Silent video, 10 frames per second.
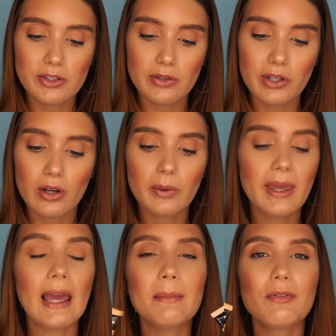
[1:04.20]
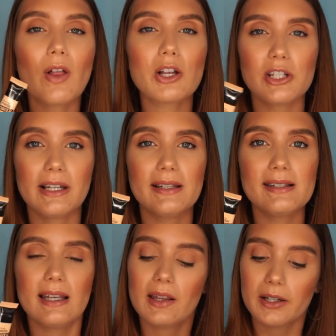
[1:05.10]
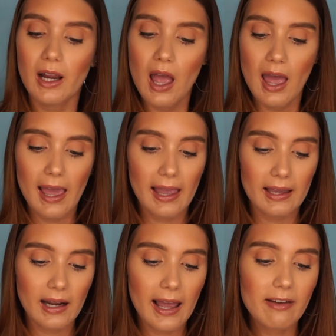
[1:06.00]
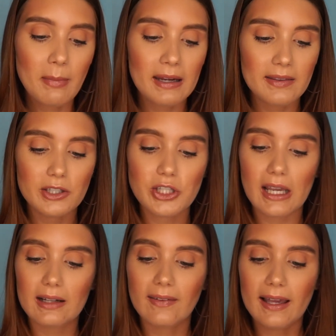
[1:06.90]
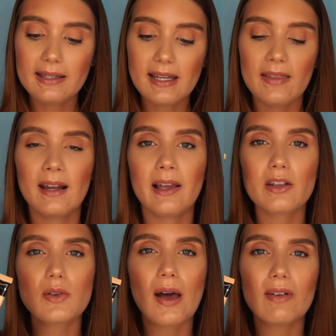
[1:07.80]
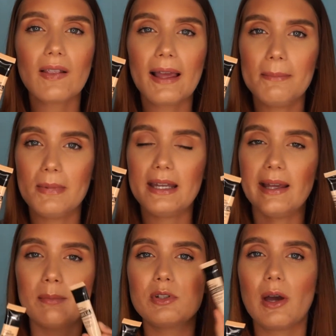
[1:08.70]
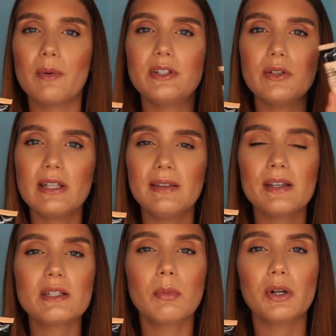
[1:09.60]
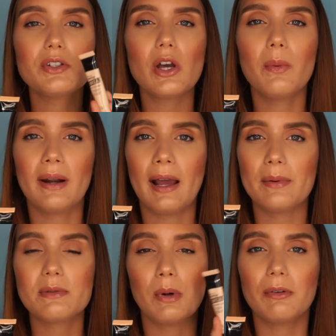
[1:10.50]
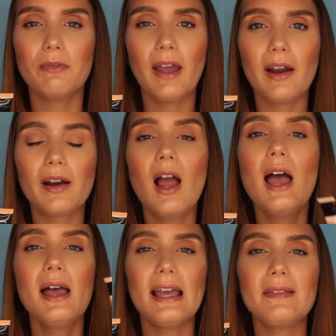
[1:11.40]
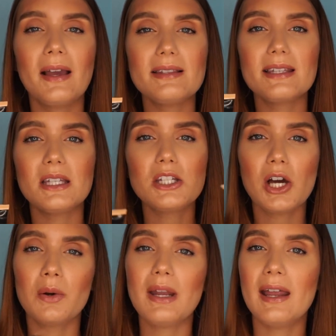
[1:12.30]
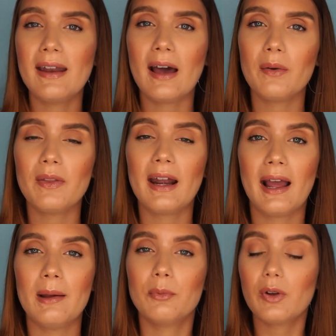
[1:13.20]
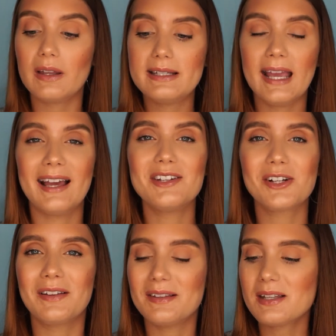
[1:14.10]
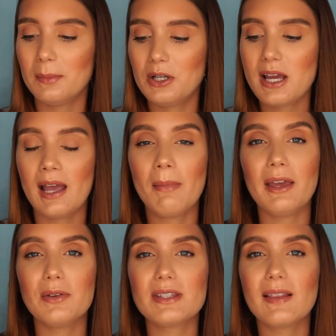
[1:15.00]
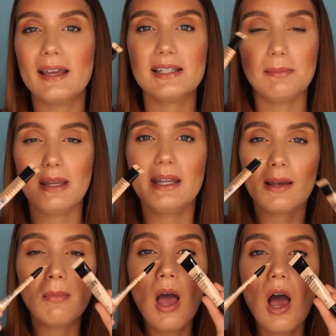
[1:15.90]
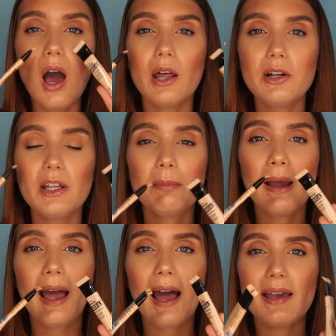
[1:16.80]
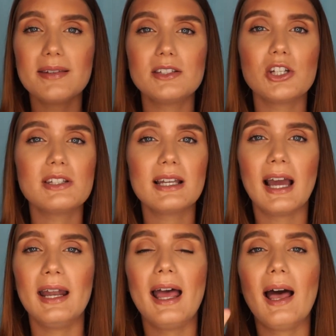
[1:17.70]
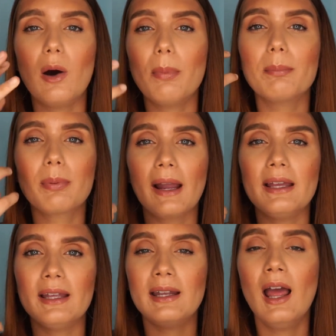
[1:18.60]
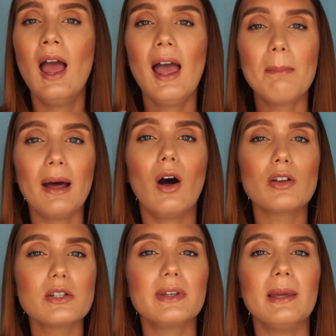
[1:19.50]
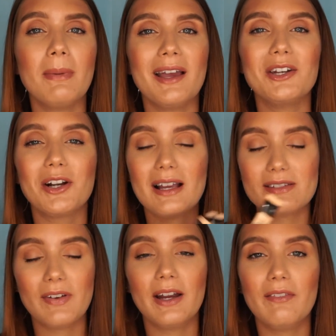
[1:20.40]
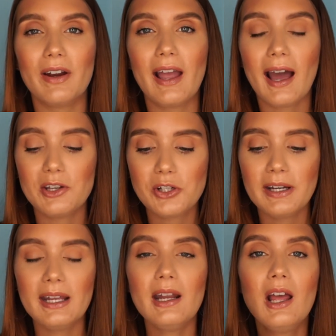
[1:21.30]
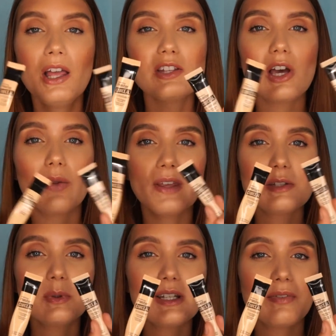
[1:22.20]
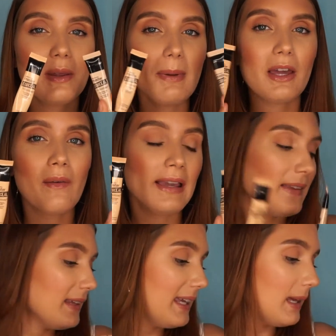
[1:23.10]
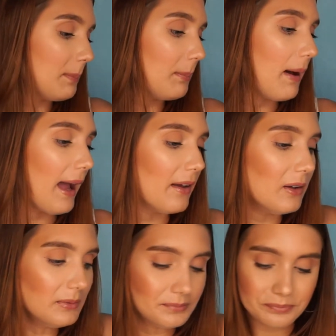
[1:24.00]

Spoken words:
Studio Camouflaging Concealer. And I have mine in the shade light, and then I also have a light medium. So I was using this more so when I was more fair and light skin toned, and now that I am really tan during the summertime, I use the light to medium underneath my eyes just to kind of help brighten, but also keep my under eyes very, very hydrated. So this will definitely be going in the keep pile.